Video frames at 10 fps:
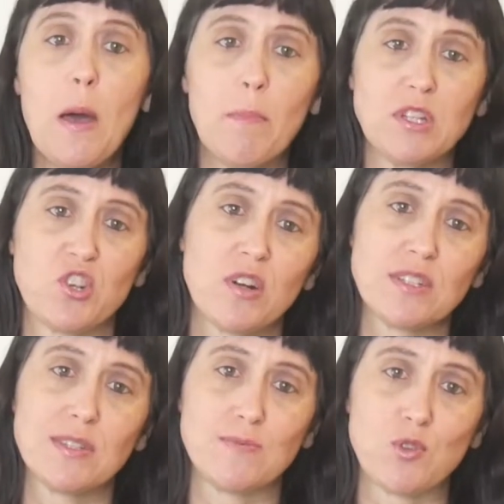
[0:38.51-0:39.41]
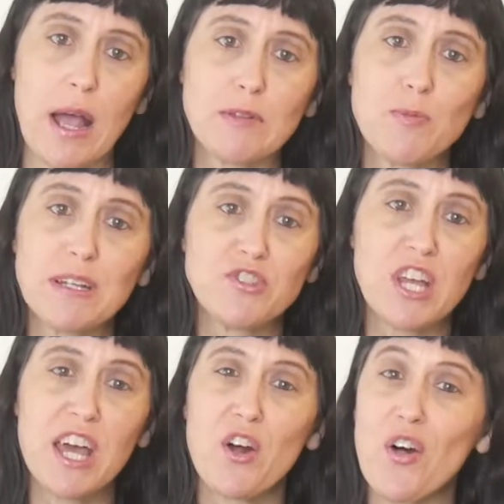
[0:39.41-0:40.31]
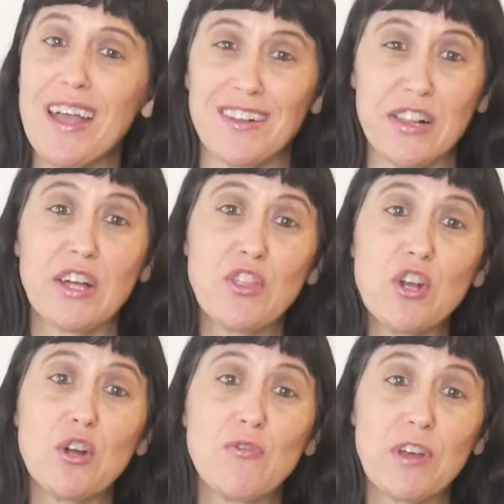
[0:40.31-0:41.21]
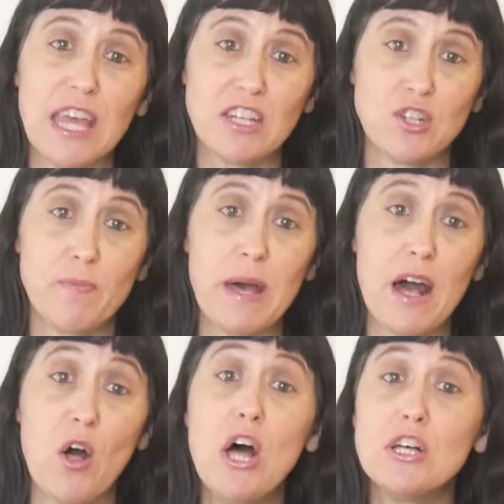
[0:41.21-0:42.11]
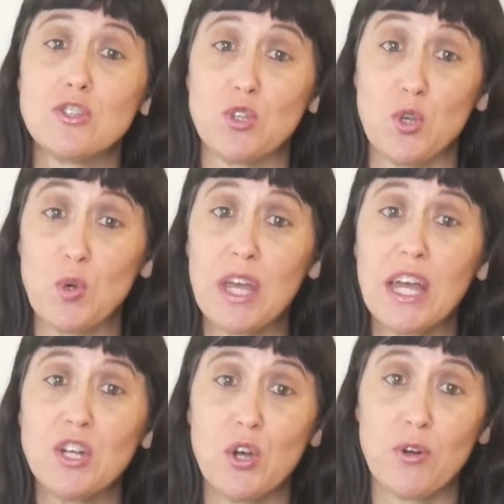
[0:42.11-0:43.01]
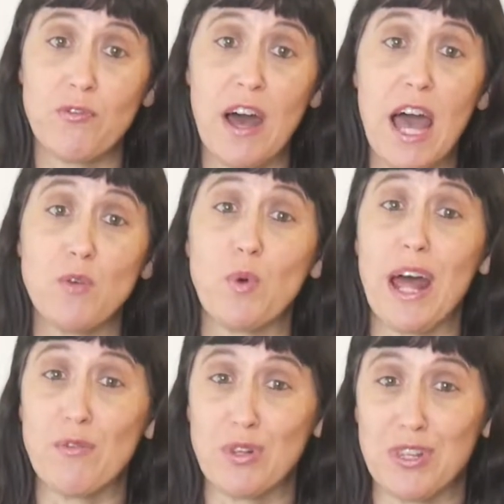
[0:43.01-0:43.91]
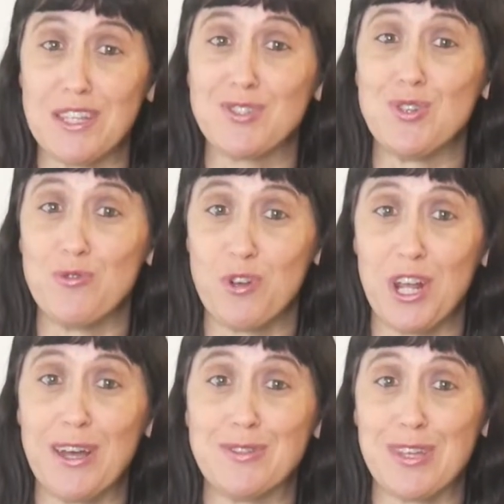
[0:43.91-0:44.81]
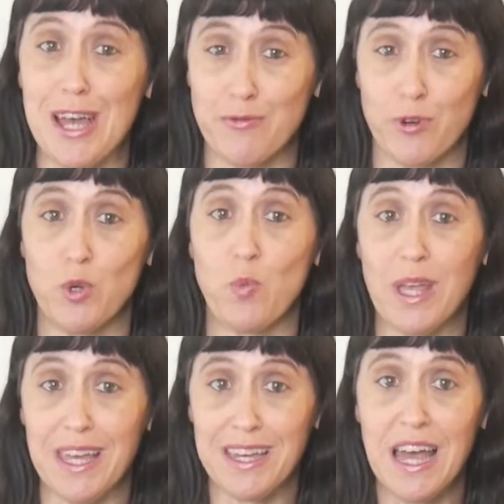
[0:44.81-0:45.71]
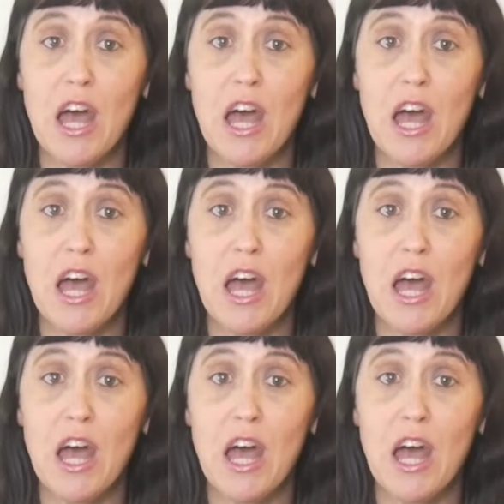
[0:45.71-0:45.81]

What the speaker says: Be sure to subscribe to my channel and click the notification bell so you can get notified when I release new videos every week.